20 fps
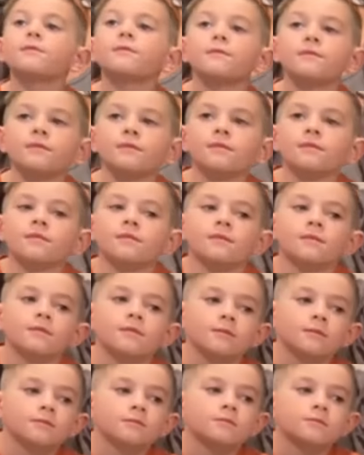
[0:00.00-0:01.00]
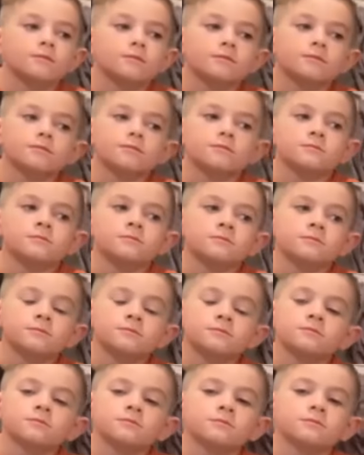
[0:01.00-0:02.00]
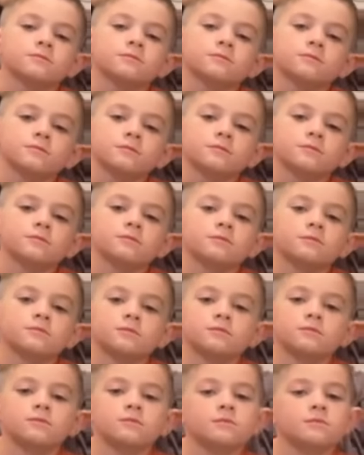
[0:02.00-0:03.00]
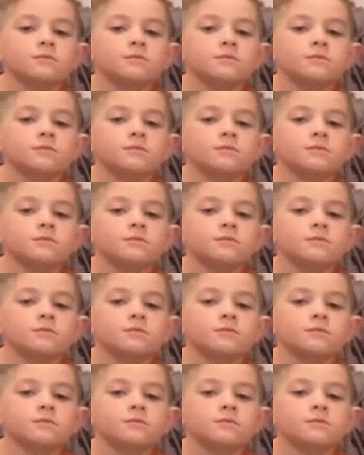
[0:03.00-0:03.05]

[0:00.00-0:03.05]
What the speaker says: (silent)